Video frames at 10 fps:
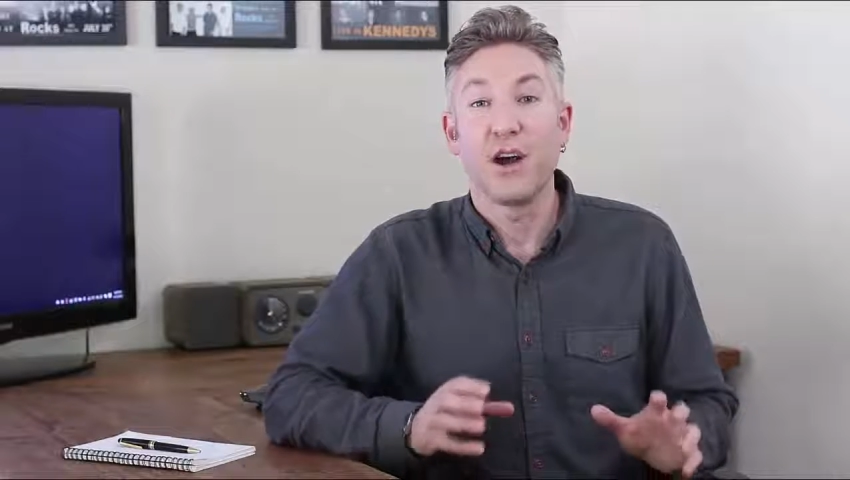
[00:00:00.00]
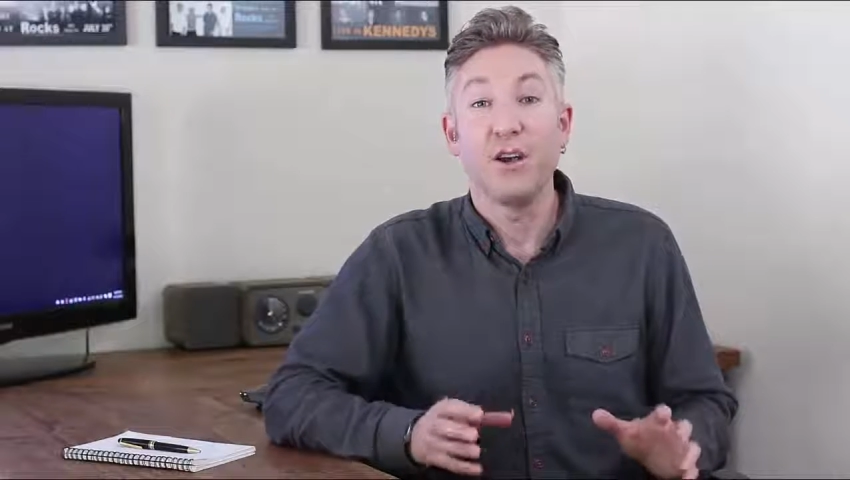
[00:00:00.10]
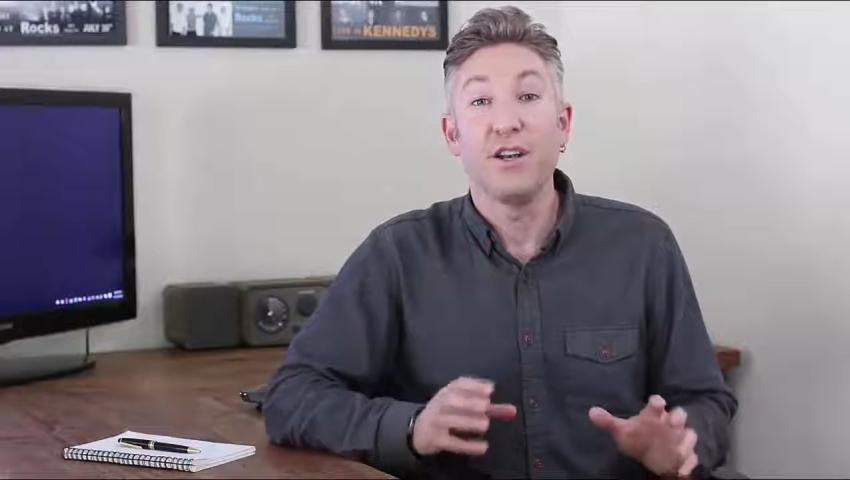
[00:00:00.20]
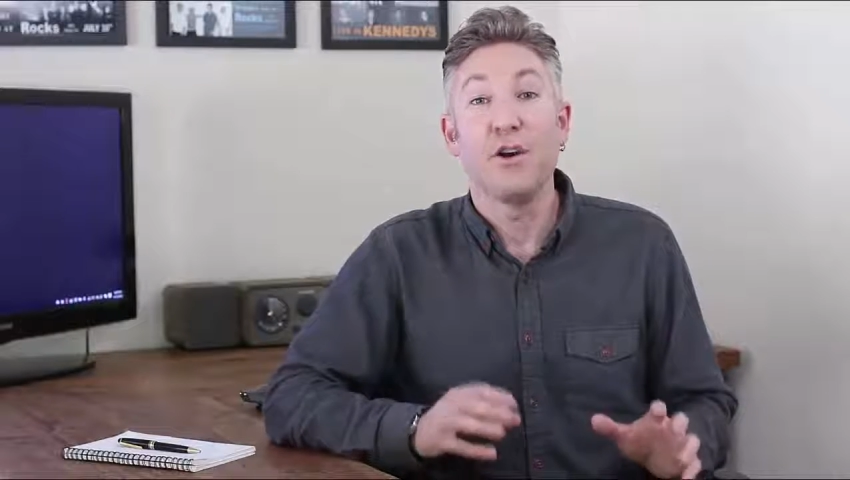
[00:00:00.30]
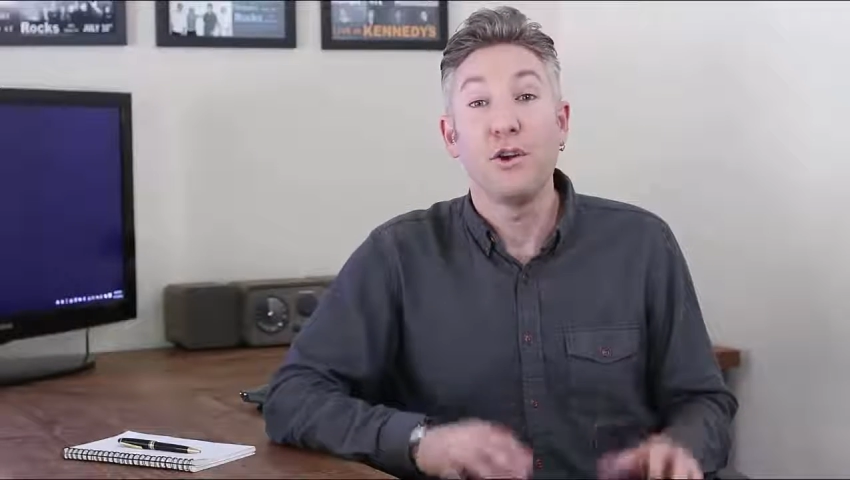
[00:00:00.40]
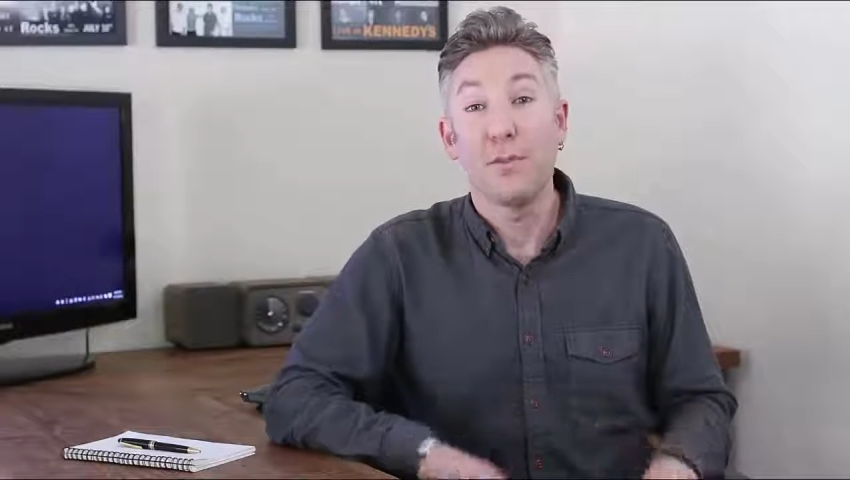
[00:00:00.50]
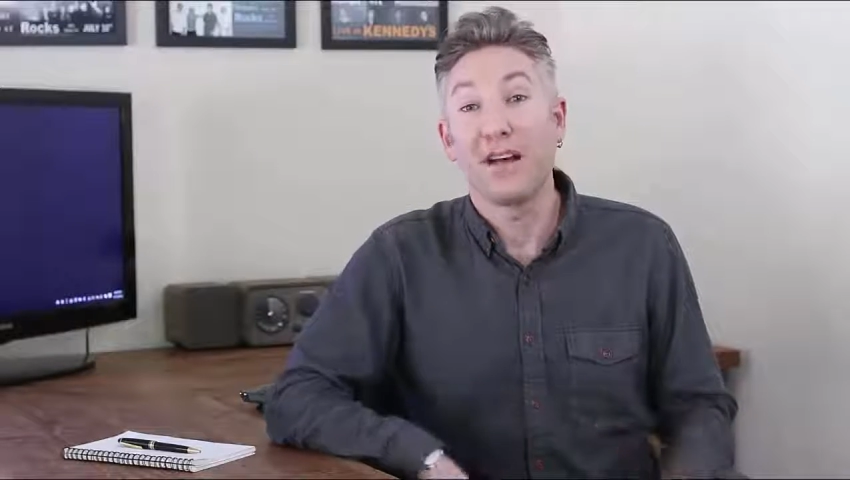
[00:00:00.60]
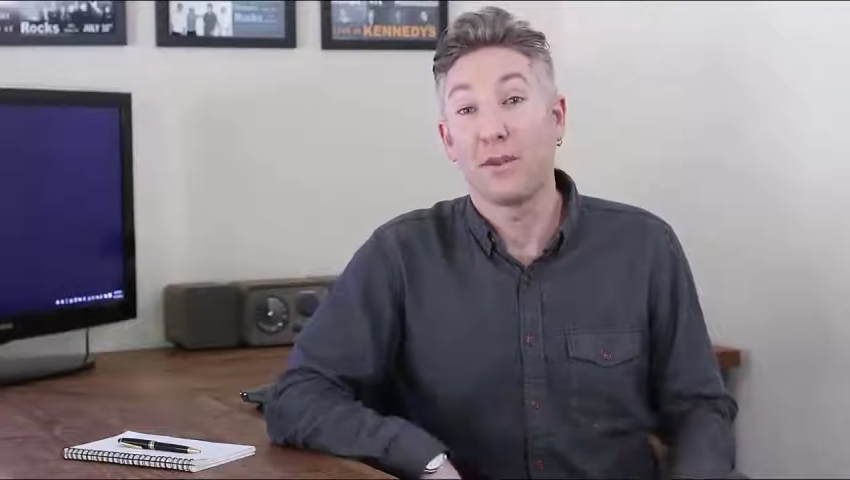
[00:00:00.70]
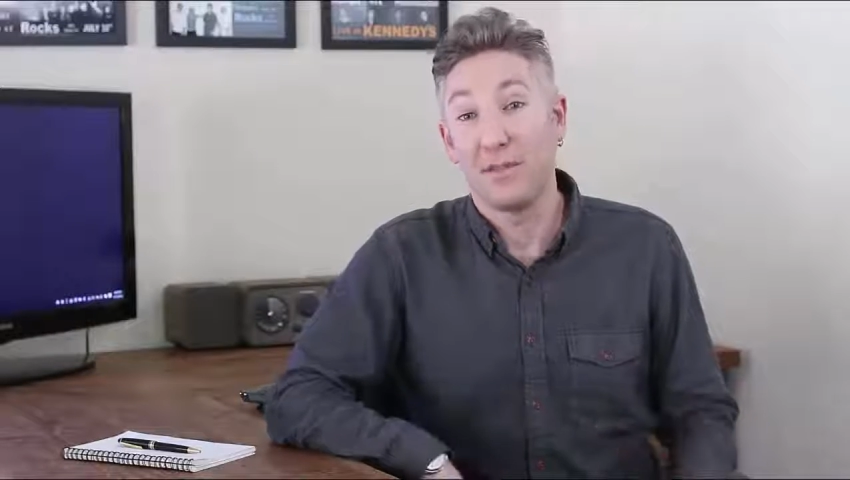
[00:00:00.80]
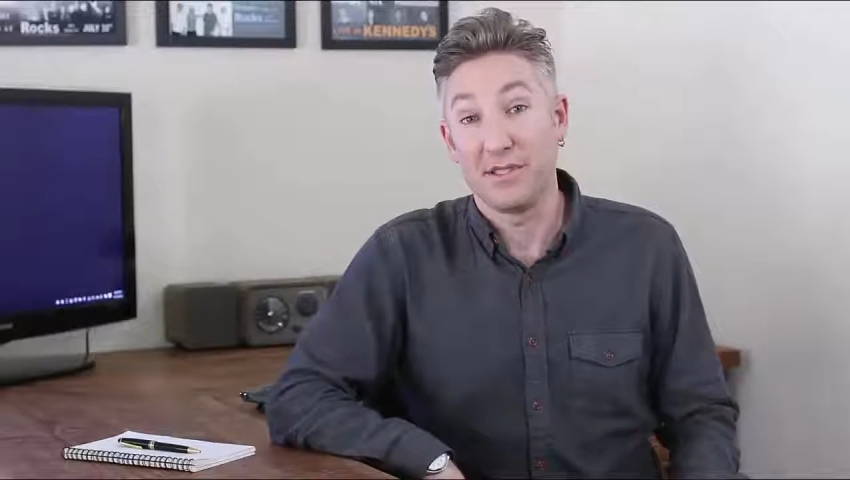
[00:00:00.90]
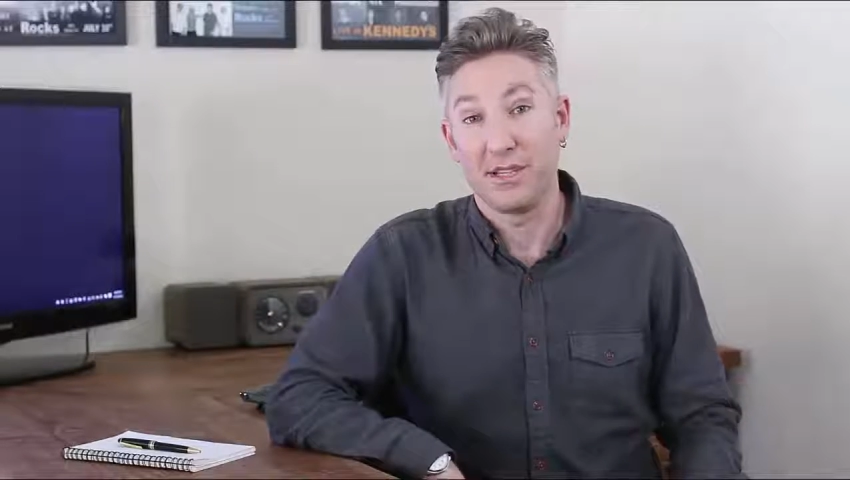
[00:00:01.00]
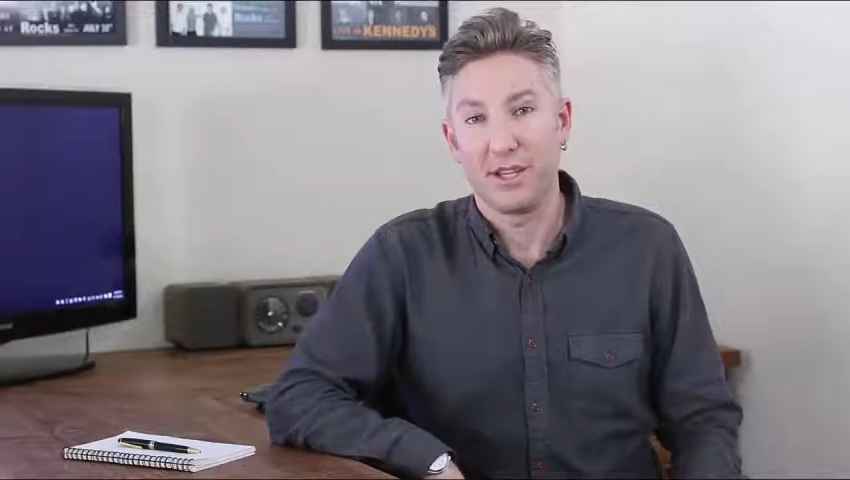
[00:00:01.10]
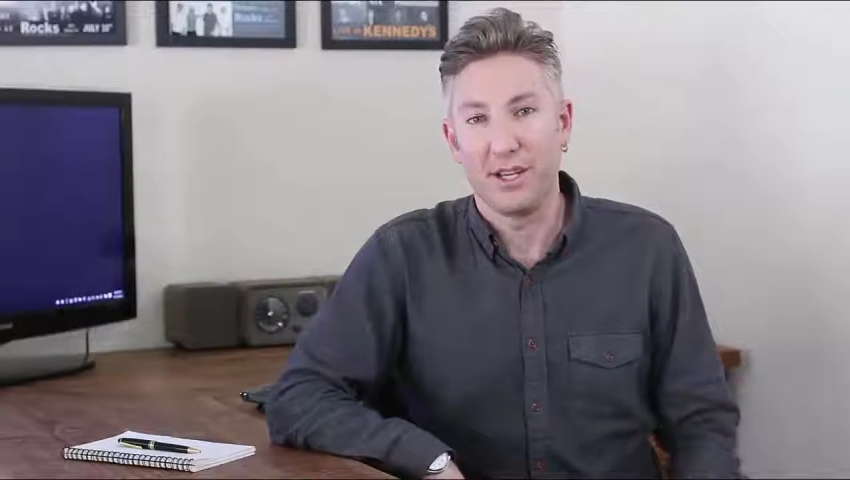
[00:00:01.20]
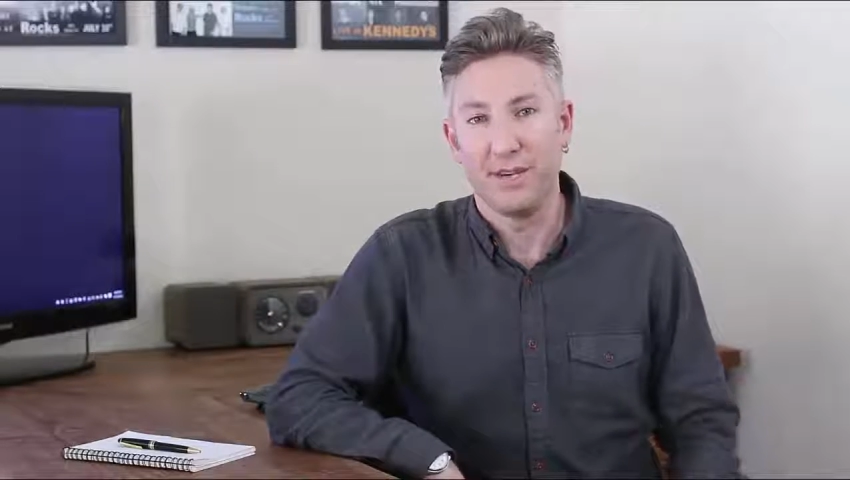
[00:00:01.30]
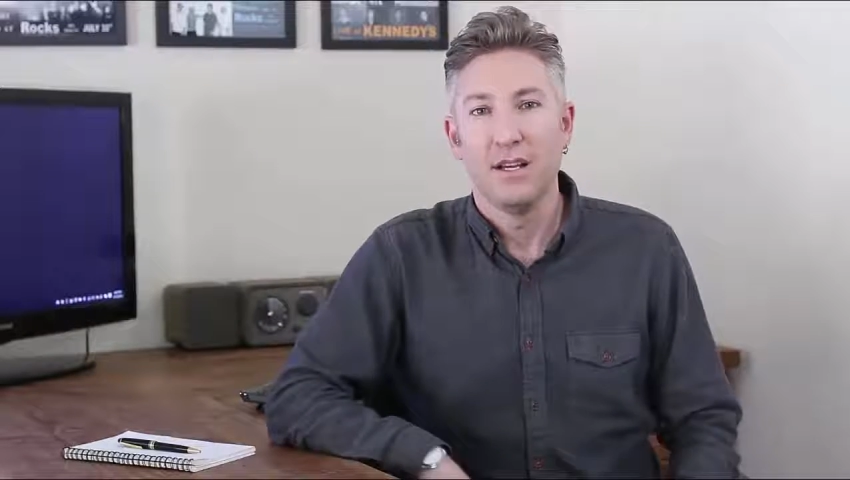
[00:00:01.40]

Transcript: unknown about the position.